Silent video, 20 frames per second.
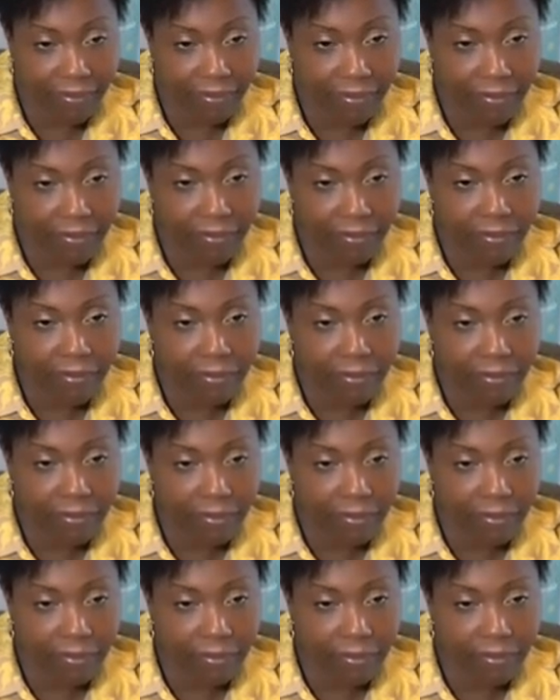
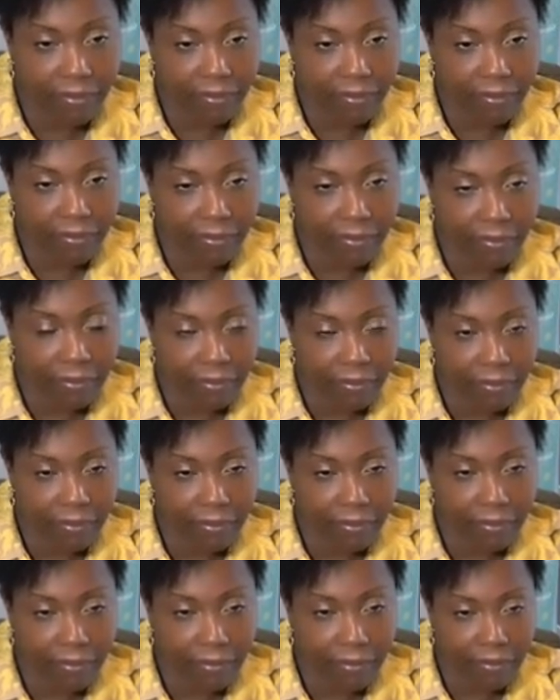
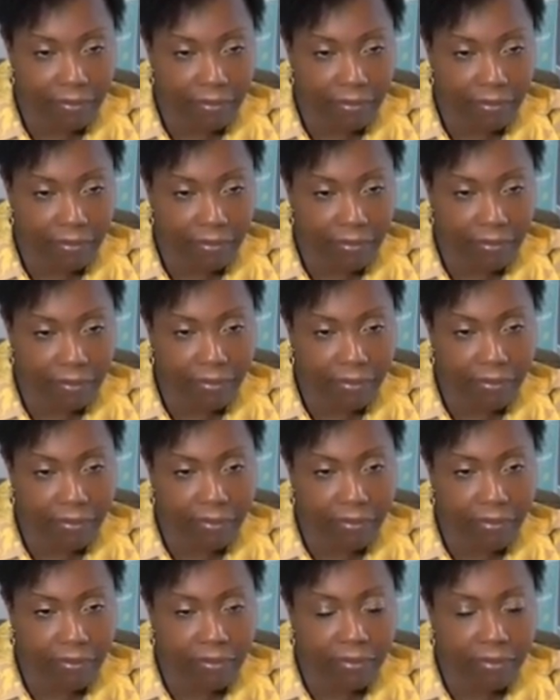
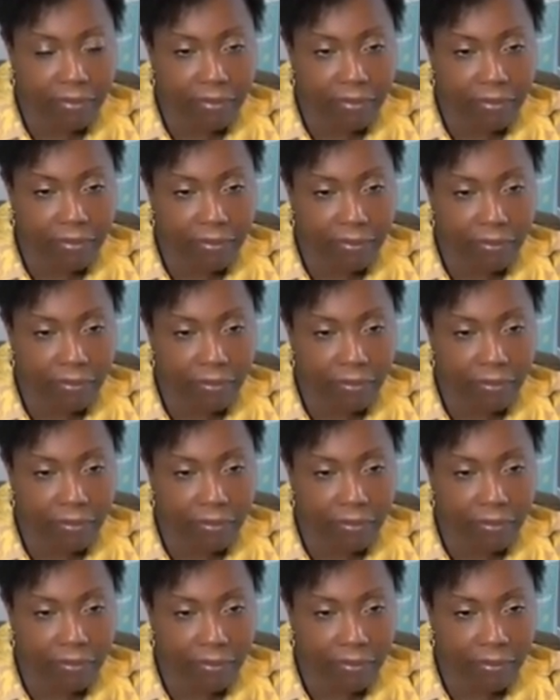
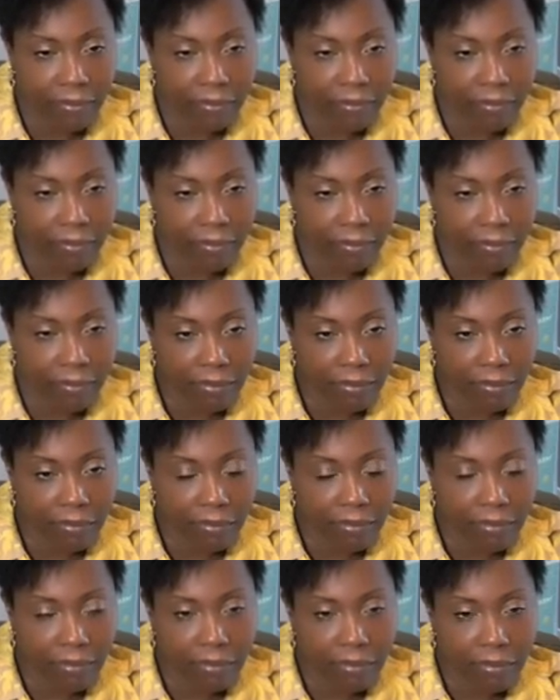
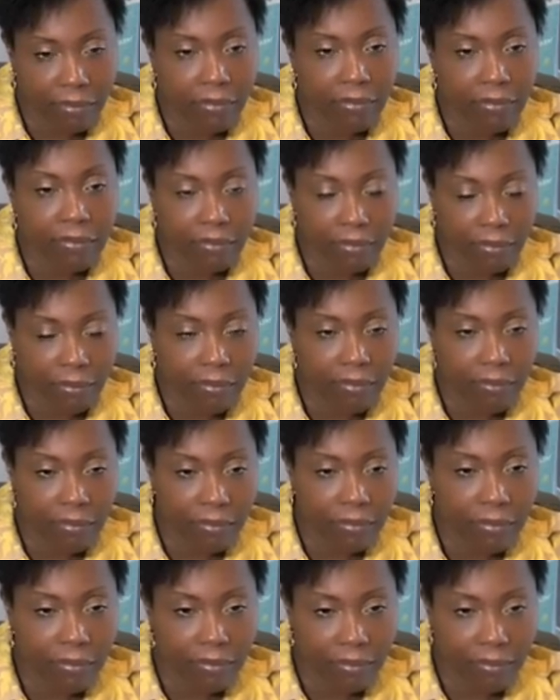
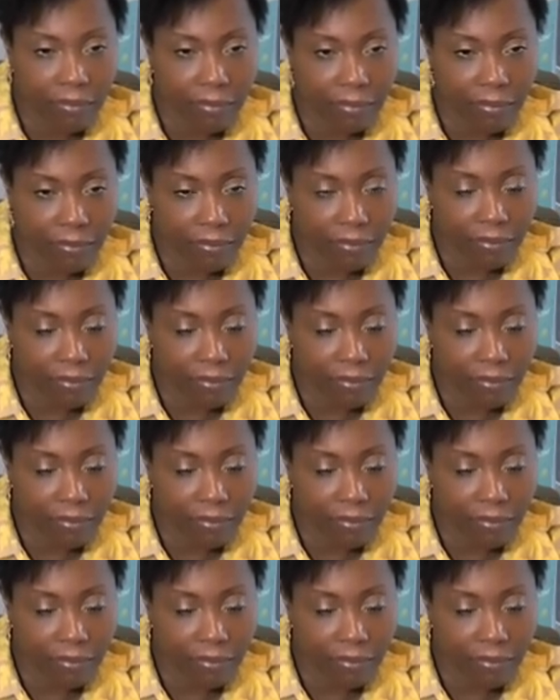[no speech]